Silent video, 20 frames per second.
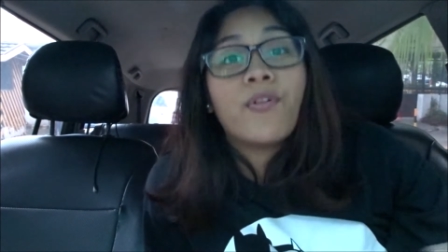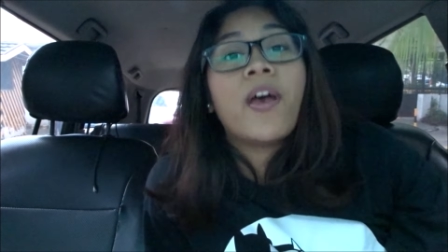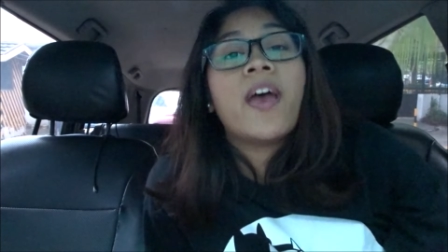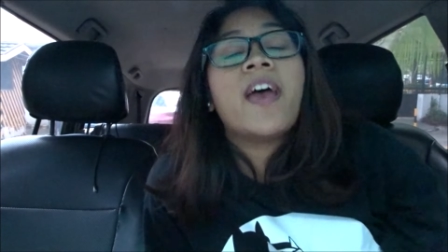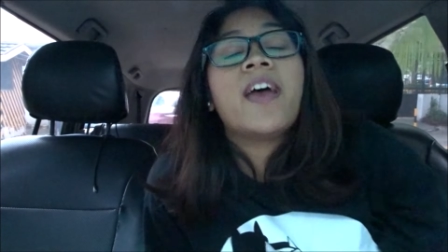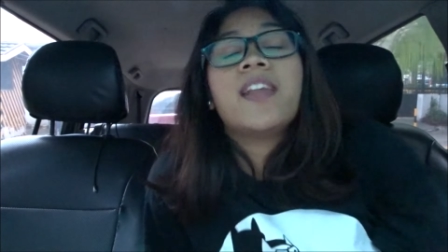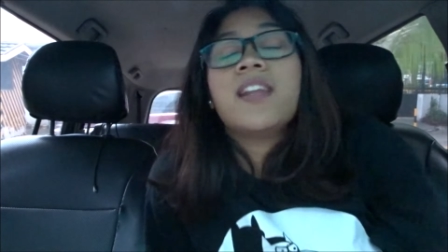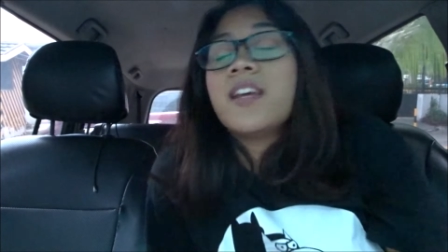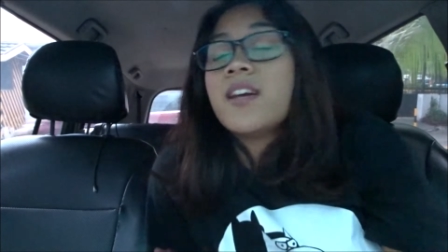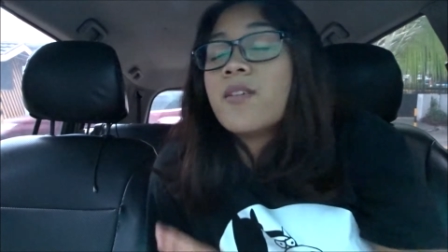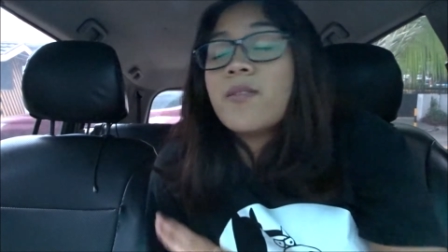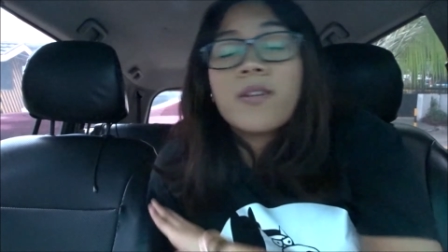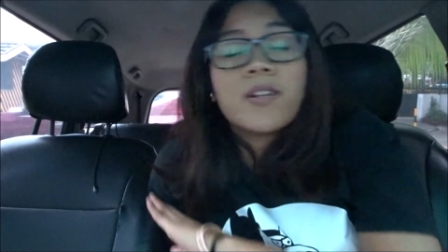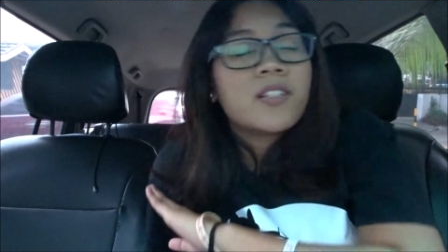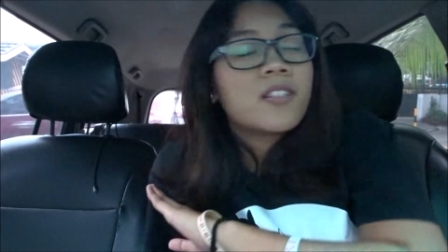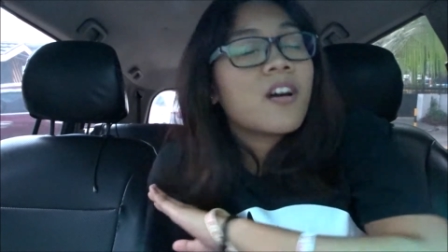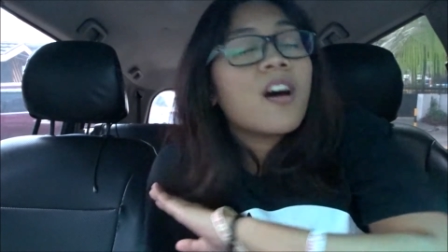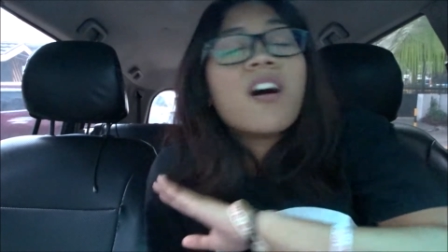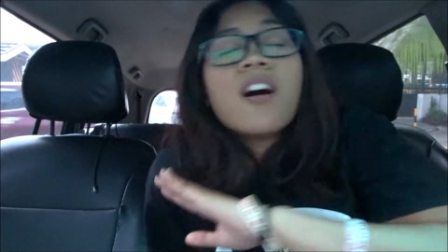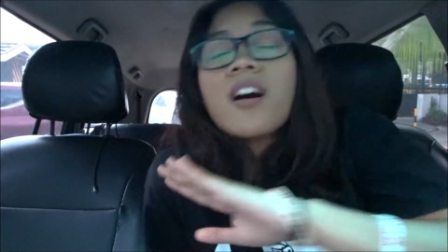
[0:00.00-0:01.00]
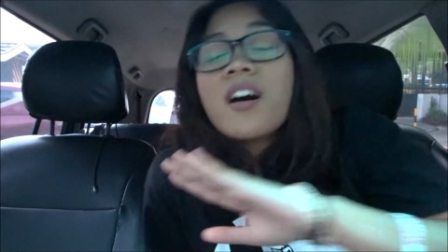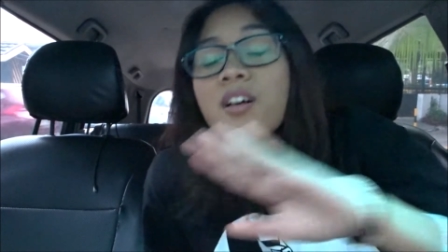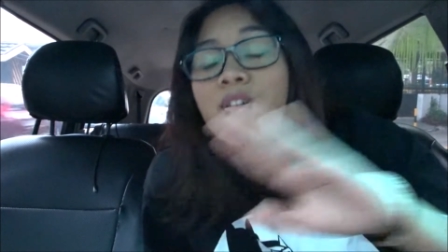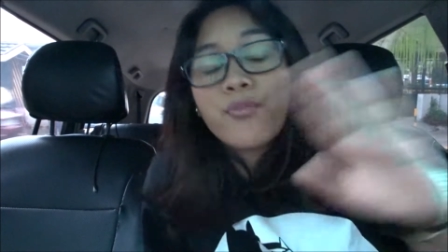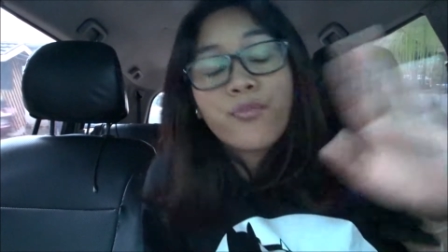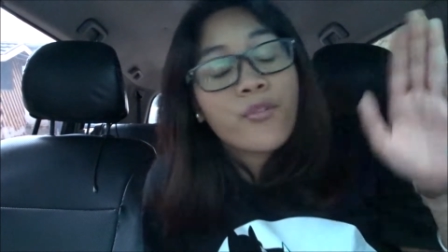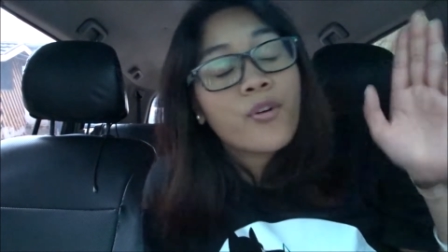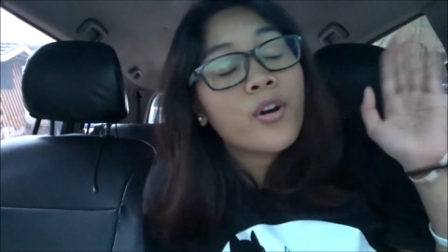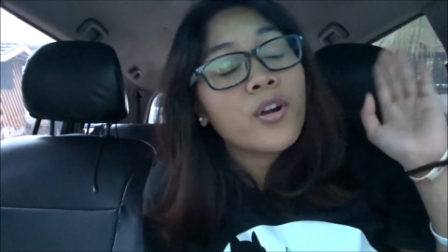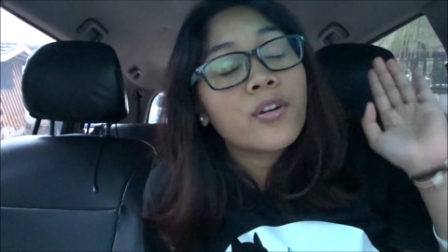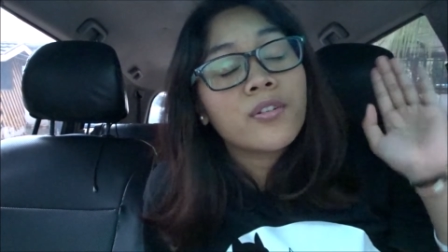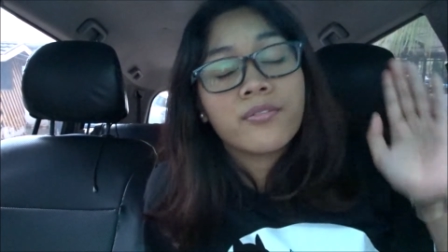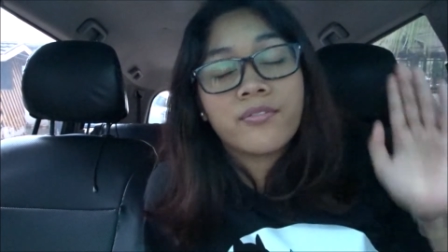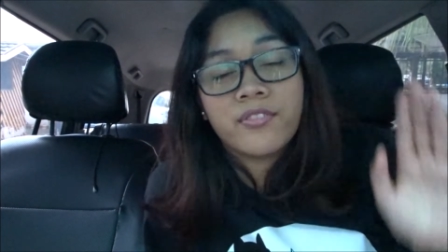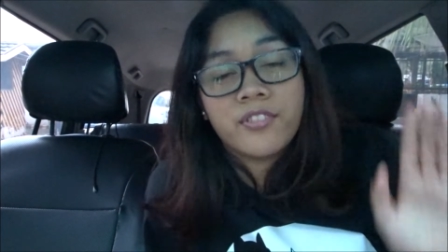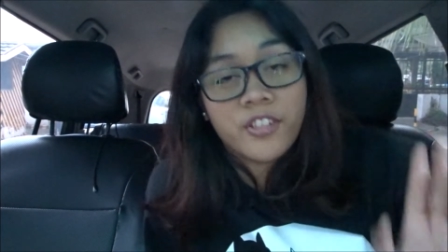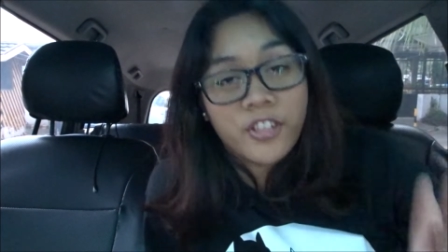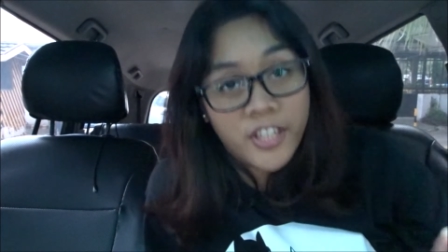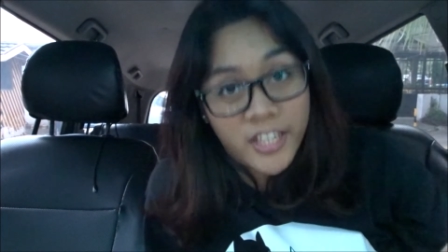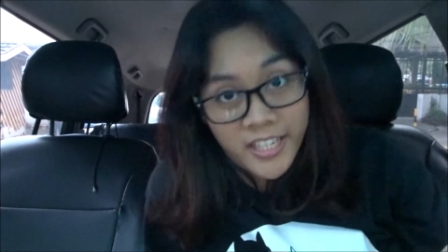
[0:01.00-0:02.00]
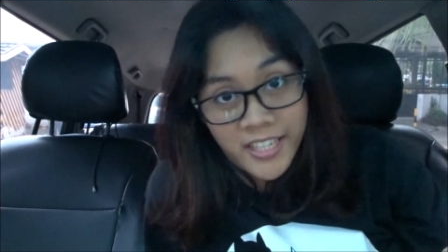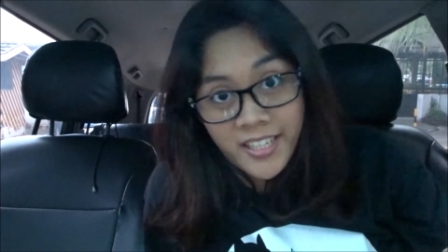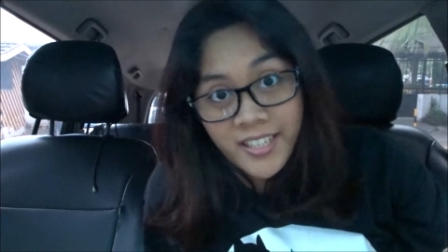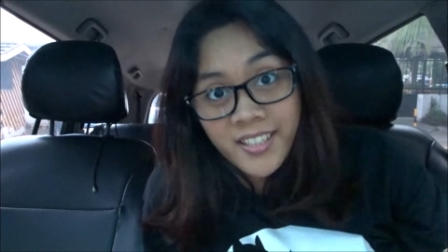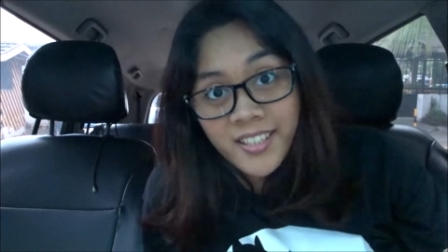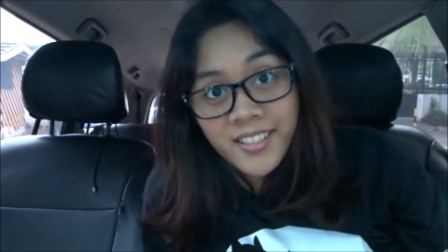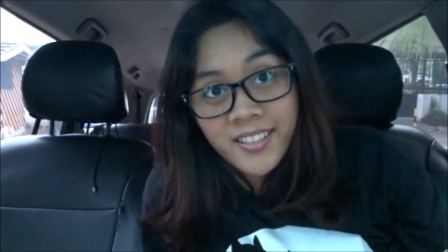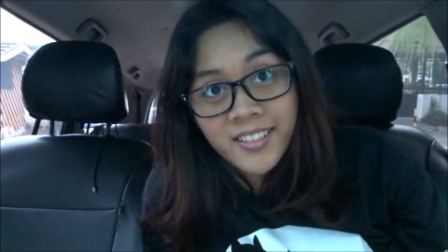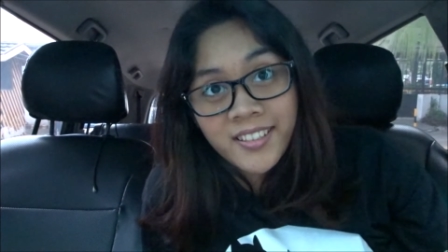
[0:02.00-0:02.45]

and it was all for free.